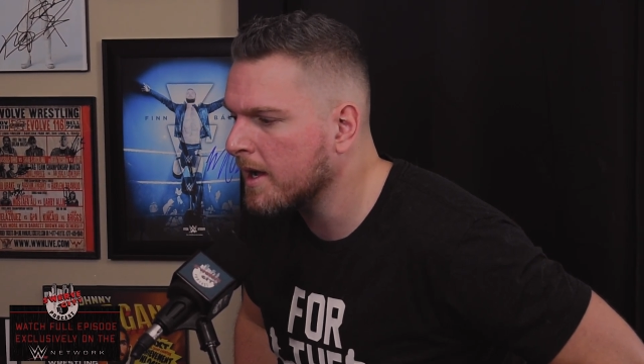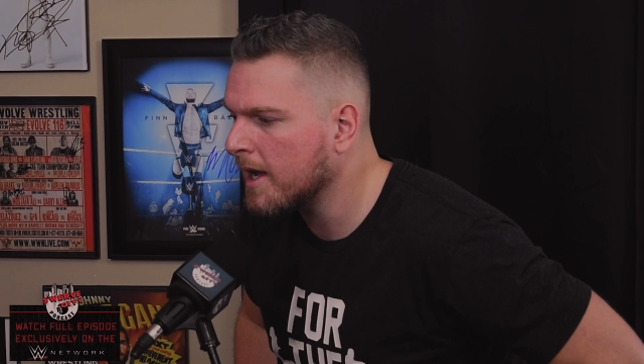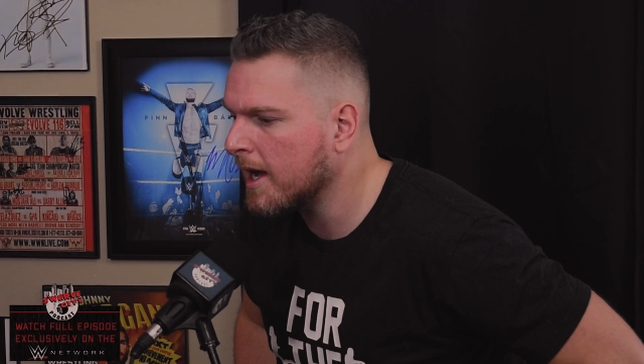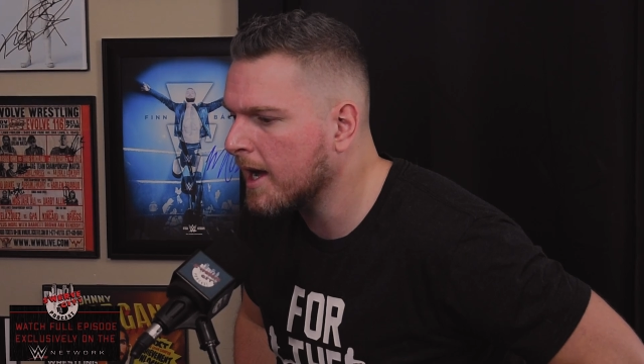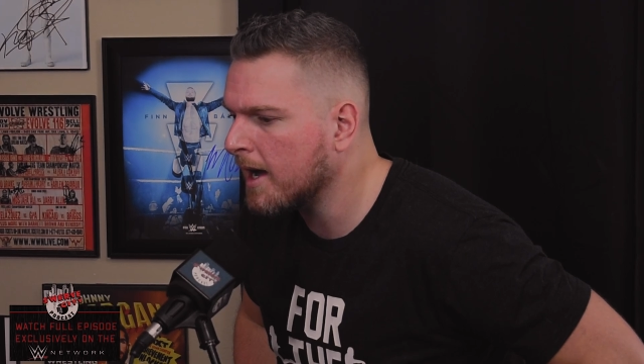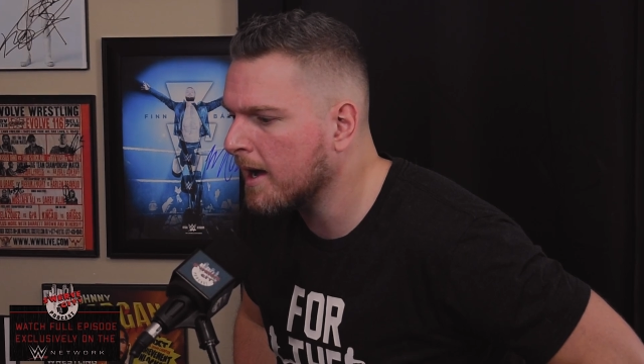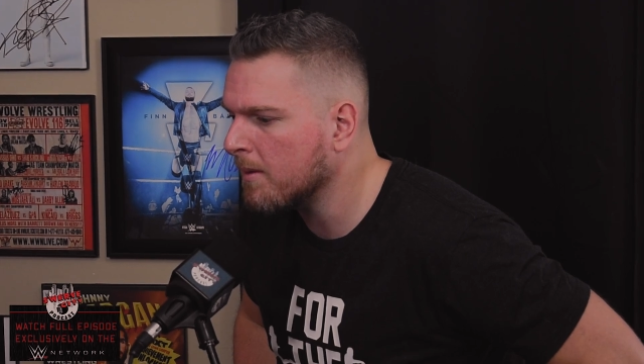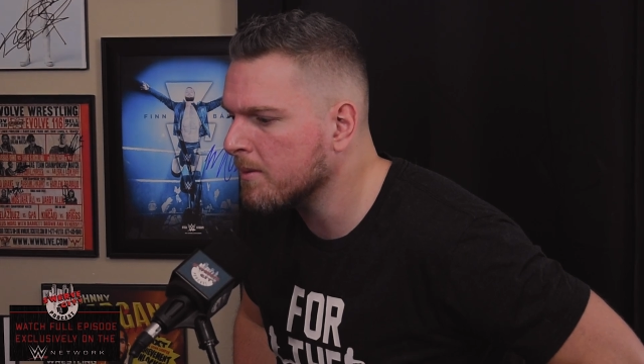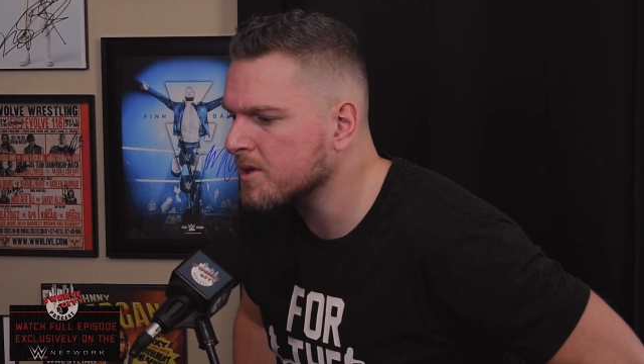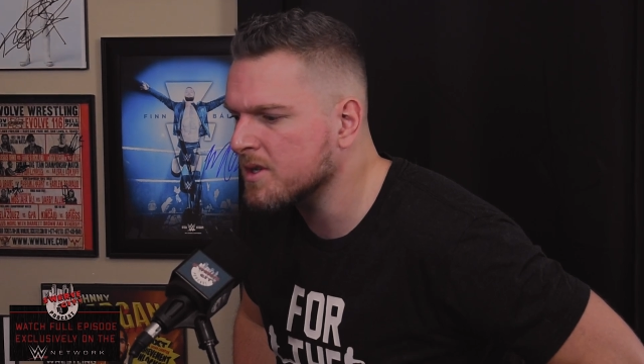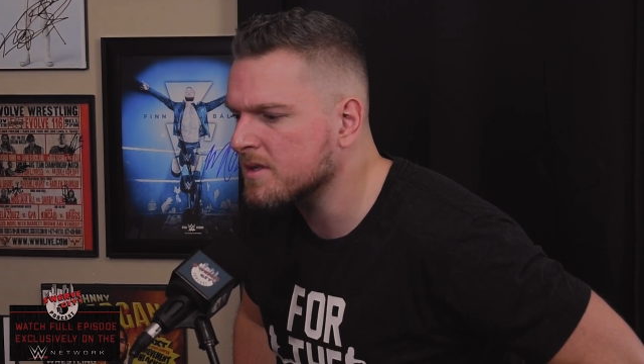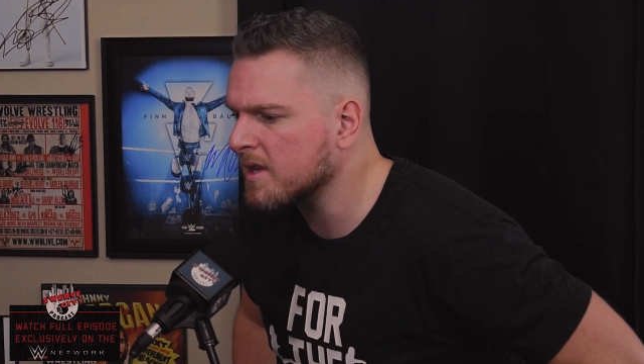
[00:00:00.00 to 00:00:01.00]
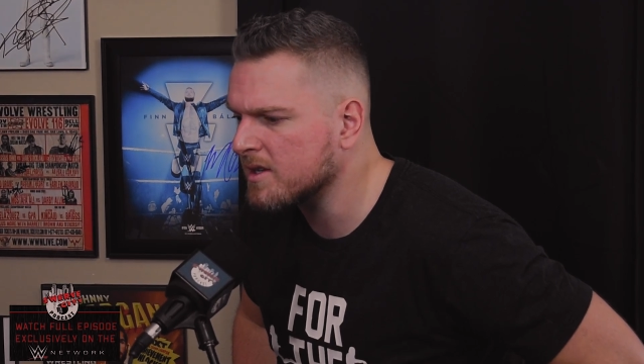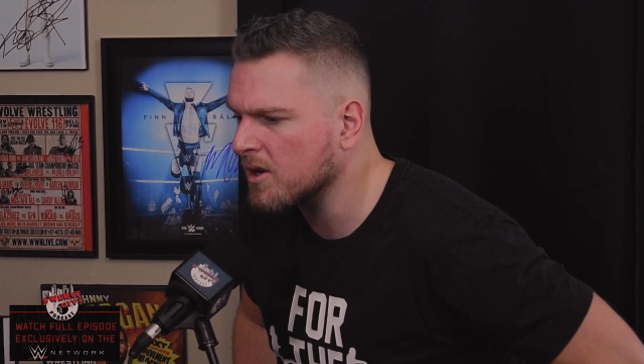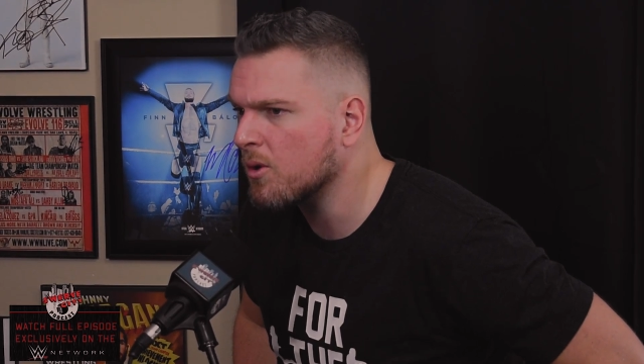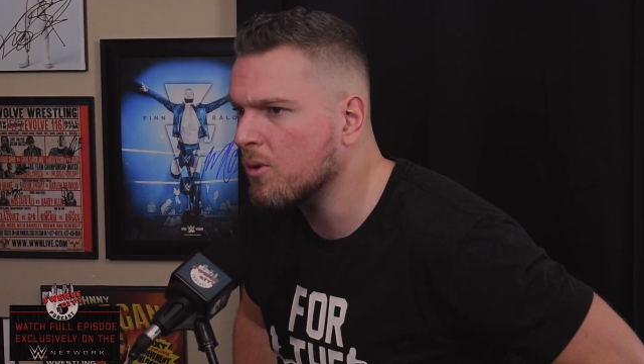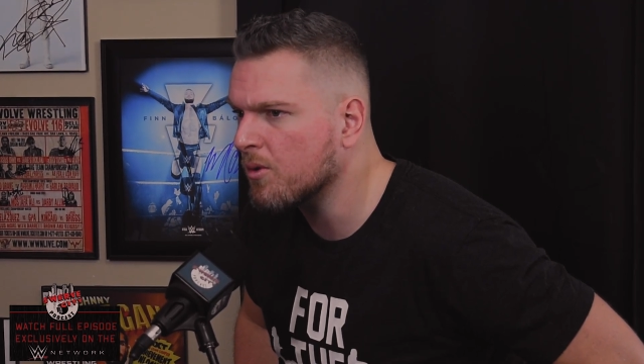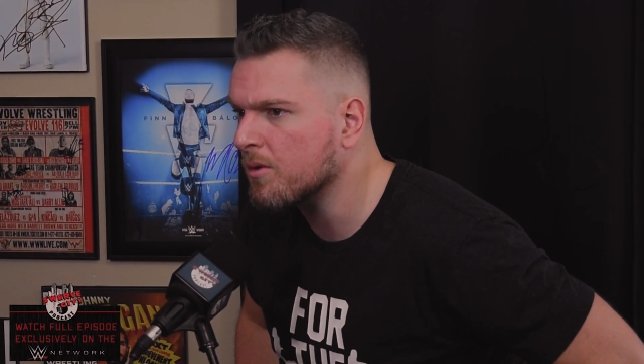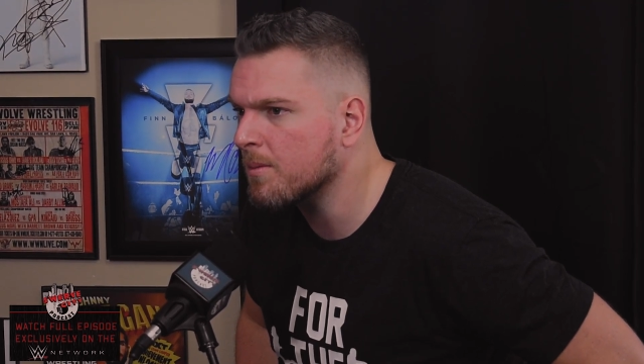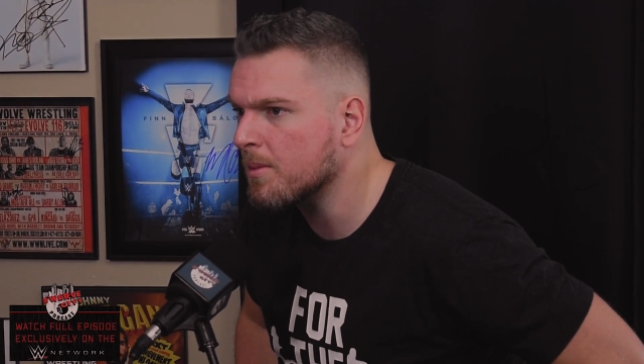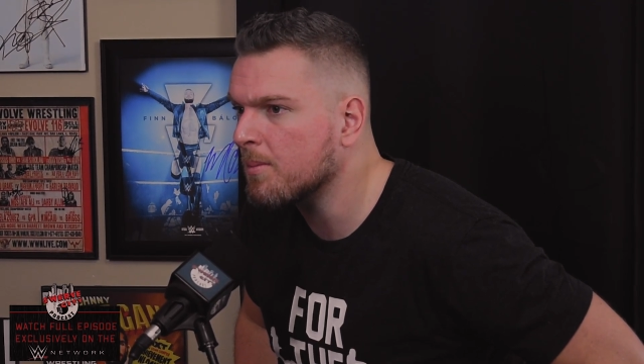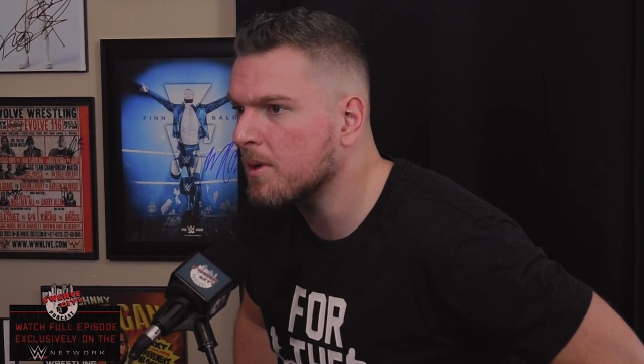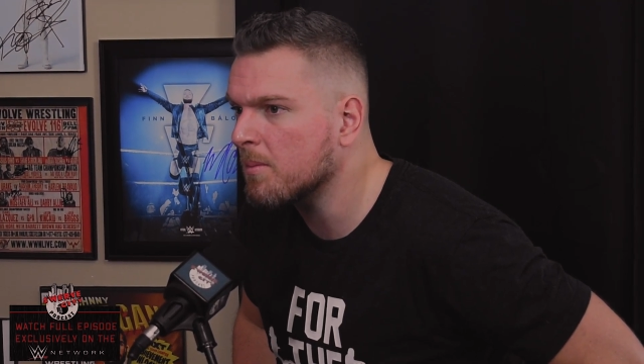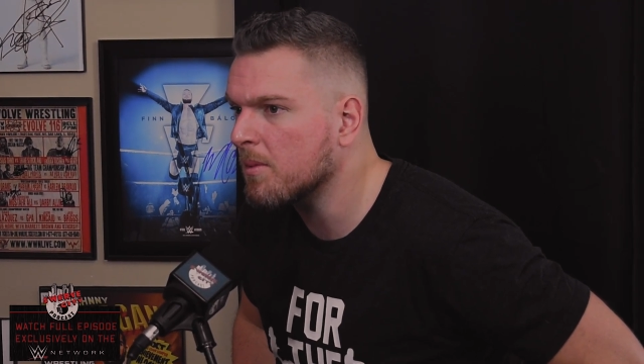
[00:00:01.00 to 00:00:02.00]
was just such a cool group
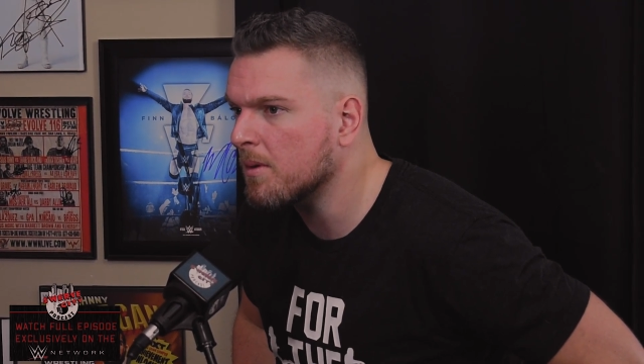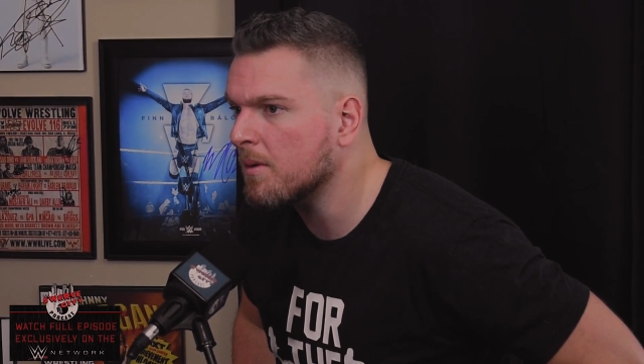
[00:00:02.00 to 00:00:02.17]
of people.